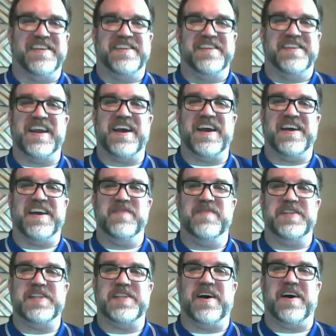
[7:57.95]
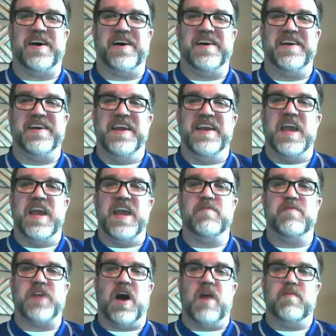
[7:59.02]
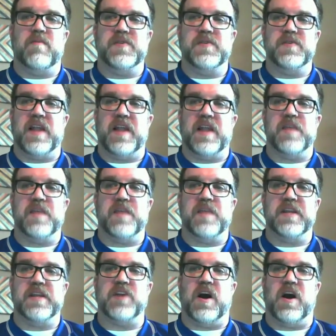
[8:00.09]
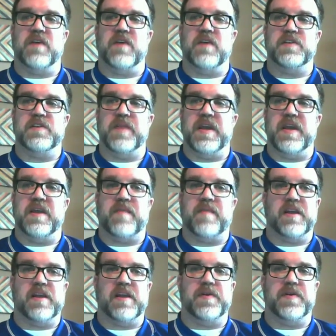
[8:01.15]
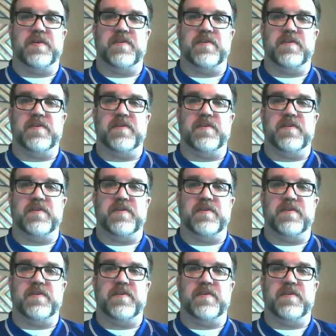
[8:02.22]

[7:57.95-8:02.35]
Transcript: Yeah, it was almost like McDonald's, man. My computer,